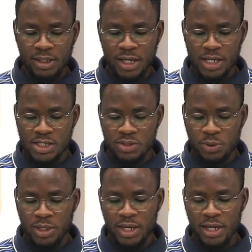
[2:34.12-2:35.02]
And
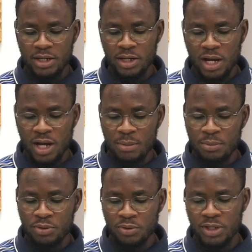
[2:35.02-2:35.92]
we end
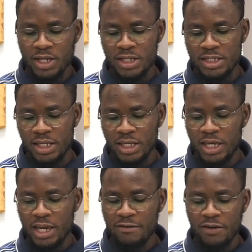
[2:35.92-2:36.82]
up
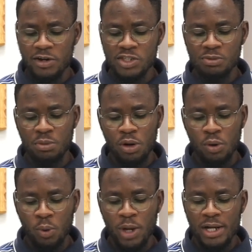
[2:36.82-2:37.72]
creating a very
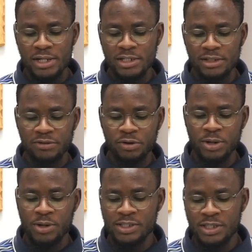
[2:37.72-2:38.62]
small world for
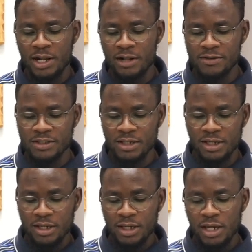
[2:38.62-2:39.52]
ourselves,
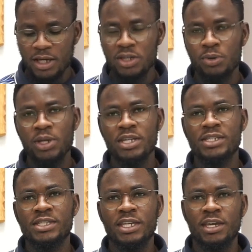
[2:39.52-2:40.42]
and we
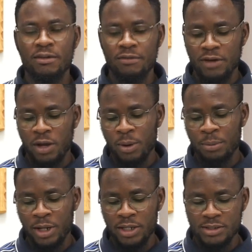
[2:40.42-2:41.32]
deceive our
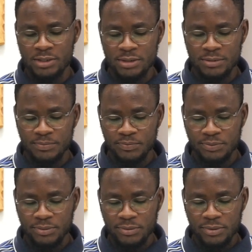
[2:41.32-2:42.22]
mind.
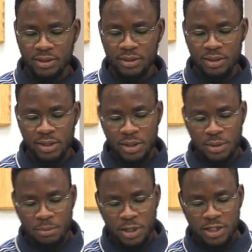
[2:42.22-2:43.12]

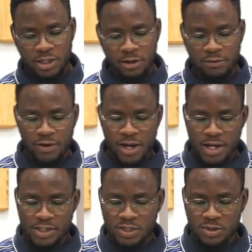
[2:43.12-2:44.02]
Many of
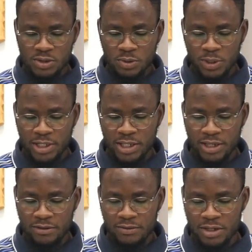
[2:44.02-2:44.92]
us, we
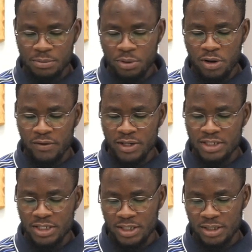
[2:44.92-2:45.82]
live in
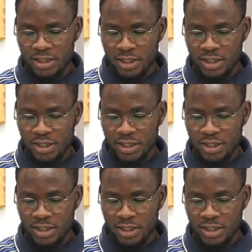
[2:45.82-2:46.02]
poverty,